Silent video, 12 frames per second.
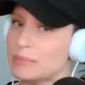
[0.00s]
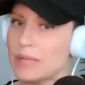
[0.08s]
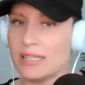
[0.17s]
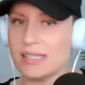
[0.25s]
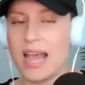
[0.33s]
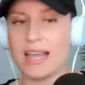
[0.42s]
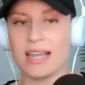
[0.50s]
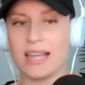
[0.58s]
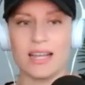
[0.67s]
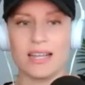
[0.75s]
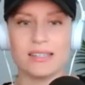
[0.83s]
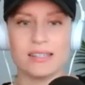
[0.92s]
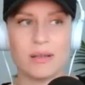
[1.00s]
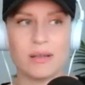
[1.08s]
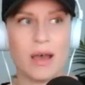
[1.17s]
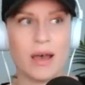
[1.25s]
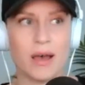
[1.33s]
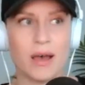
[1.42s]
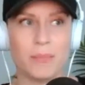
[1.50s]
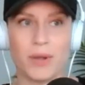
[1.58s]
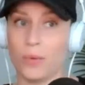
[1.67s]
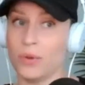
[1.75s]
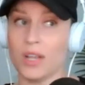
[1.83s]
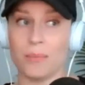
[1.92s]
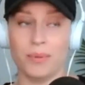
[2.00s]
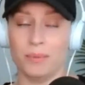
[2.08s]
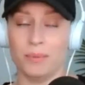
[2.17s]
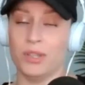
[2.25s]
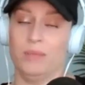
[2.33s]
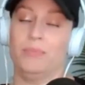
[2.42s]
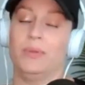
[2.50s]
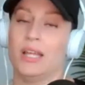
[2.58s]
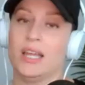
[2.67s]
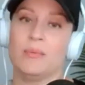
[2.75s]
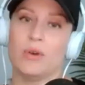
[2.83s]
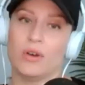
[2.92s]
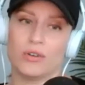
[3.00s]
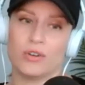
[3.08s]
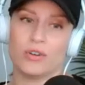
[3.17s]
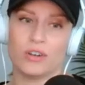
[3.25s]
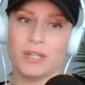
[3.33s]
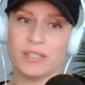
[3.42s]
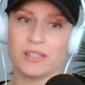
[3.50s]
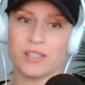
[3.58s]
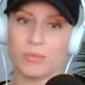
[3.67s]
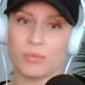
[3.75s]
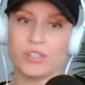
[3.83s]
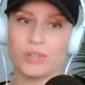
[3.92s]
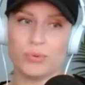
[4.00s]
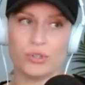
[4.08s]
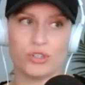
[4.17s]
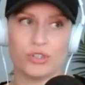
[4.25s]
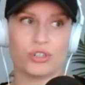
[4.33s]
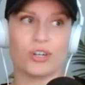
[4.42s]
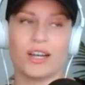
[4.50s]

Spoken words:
antagonize. But I will not put the blame on her because Summer did push her.